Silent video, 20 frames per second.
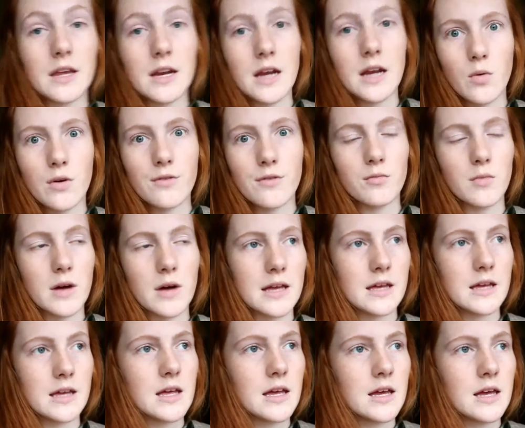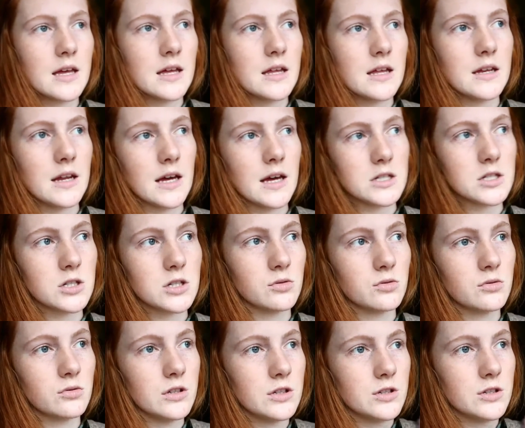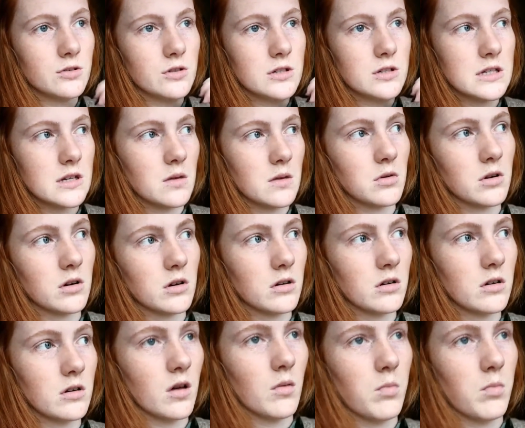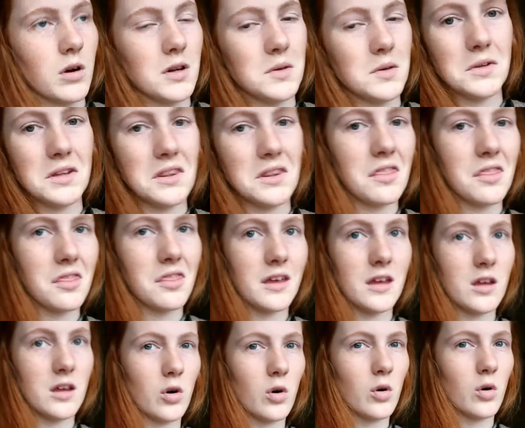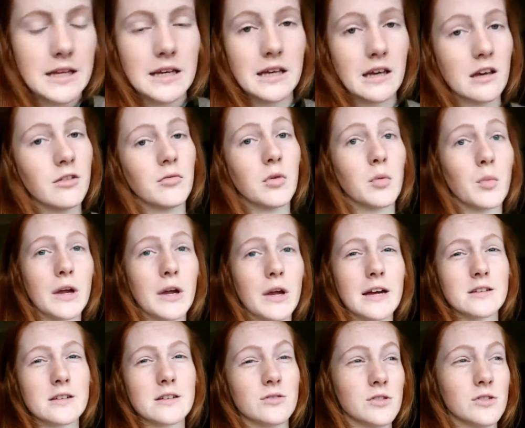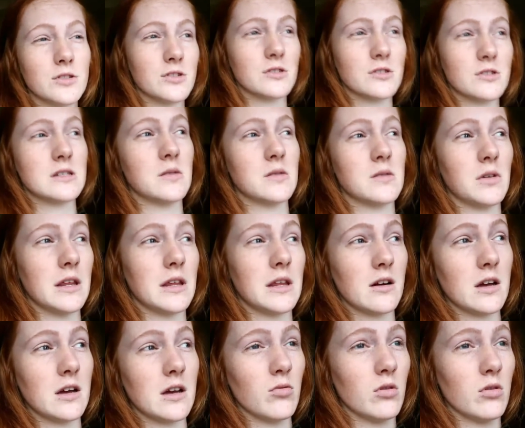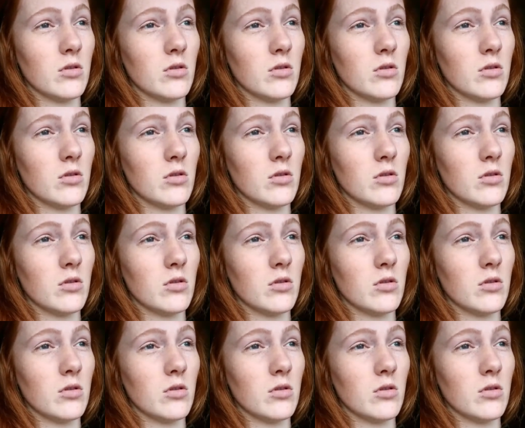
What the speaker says: And then I went for my national insurance number appointment thingo, and he gave me my national insurance number there.